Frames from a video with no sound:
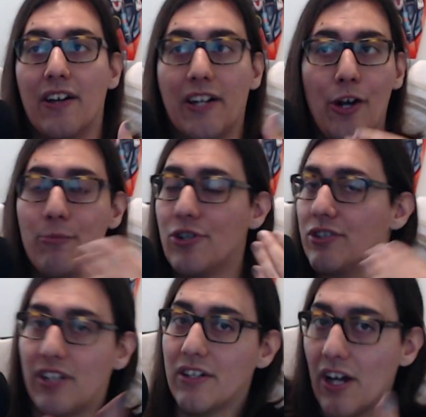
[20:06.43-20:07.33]
Kyle Busch
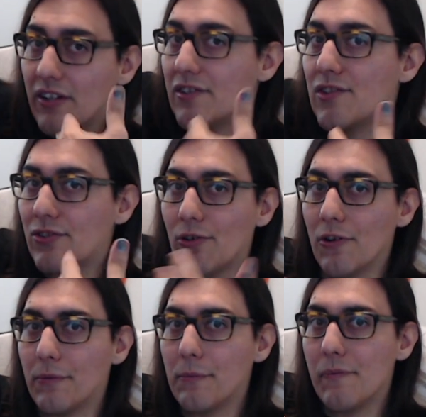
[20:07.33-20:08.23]
did not
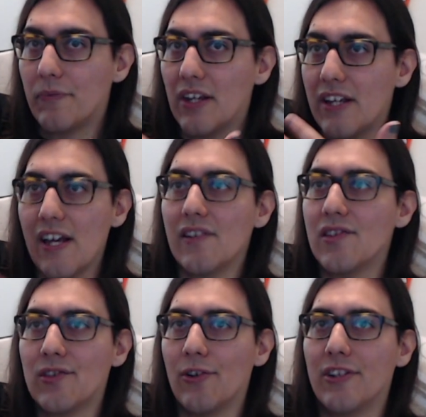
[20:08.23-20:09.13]
start. He
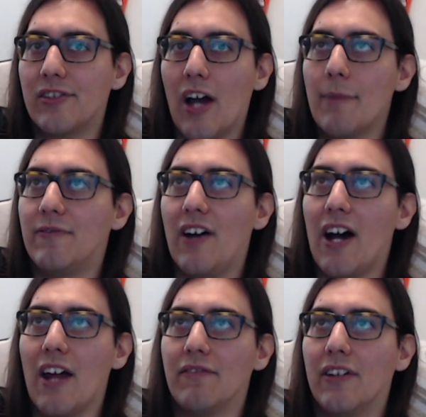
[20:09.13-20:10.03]
hasn't started in the top
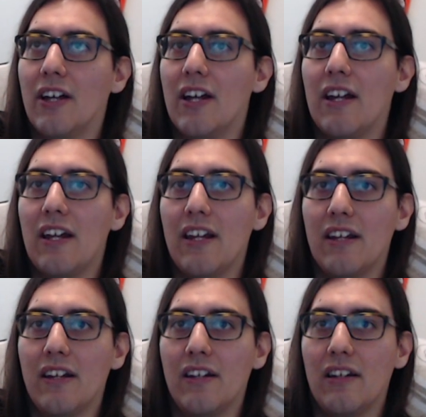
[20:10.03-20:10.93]
5
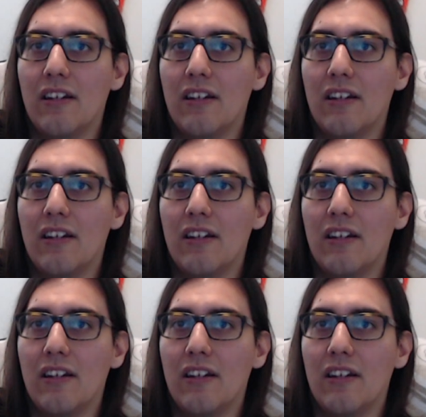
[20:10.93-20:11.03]
in